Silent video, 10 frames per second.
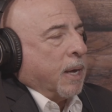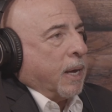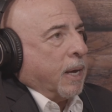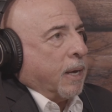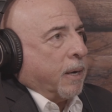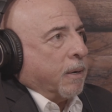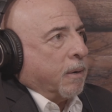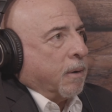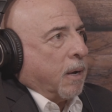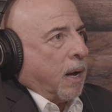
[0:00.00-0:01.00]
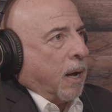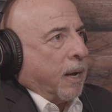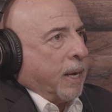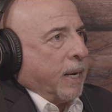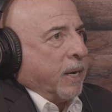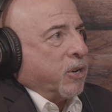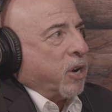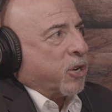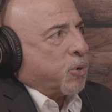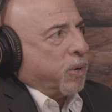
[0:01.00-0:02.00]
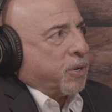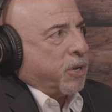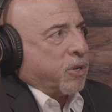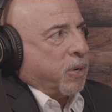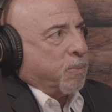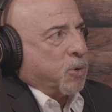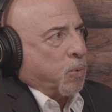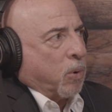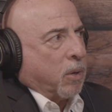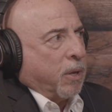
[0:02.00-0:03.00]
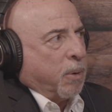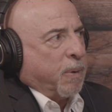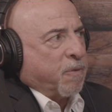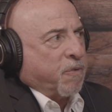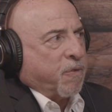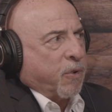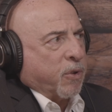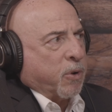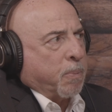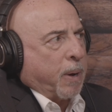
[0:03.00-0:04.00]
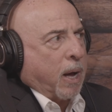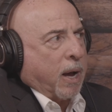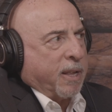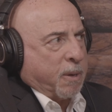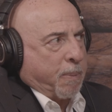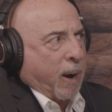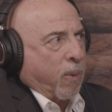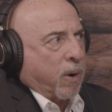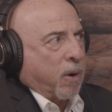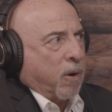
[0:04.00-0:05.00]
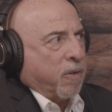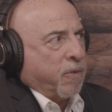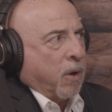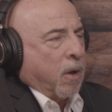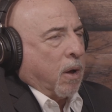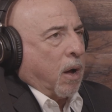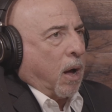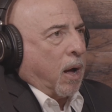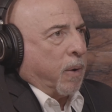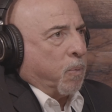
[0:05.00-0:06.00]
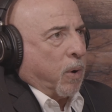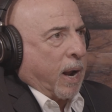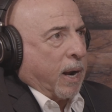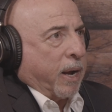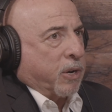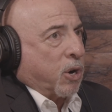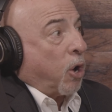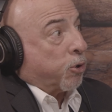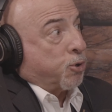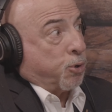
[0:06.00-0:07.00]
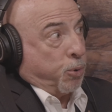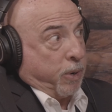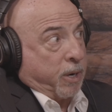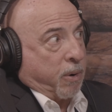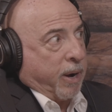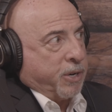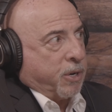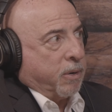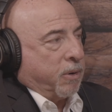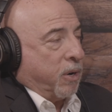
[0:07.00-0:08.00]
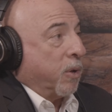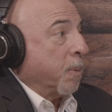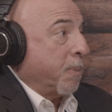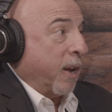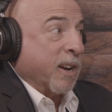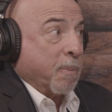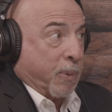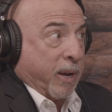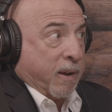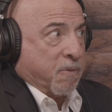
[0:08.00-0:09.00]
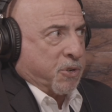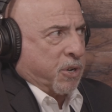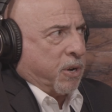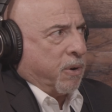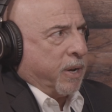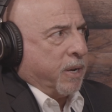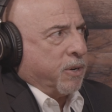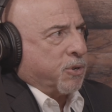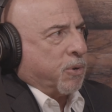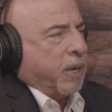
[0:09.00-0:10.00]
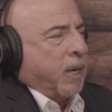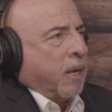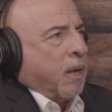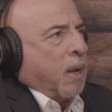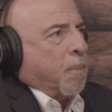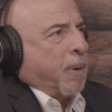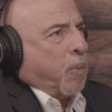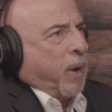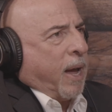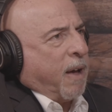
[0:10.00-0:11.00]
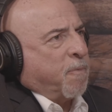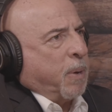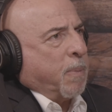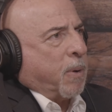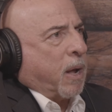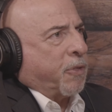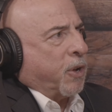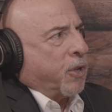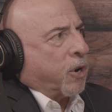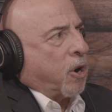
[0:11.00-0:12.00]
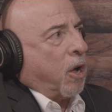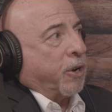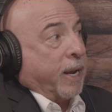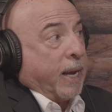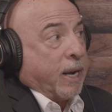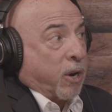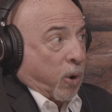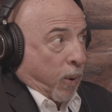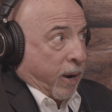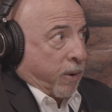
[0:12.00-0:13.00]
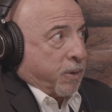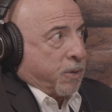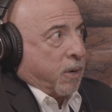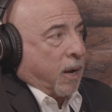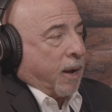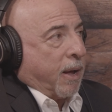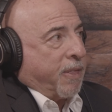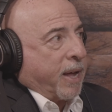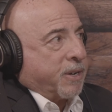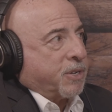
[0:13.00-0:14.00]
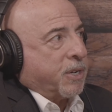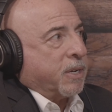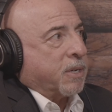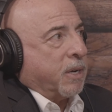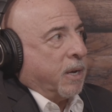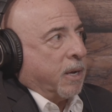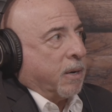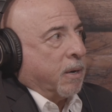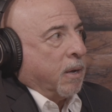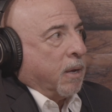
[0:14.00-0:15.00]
In industrial systems, we're a little bit further behind the power curve on what I like to call true integration, the plug and play of the security industry. But we have people out there that are called integrators that assist in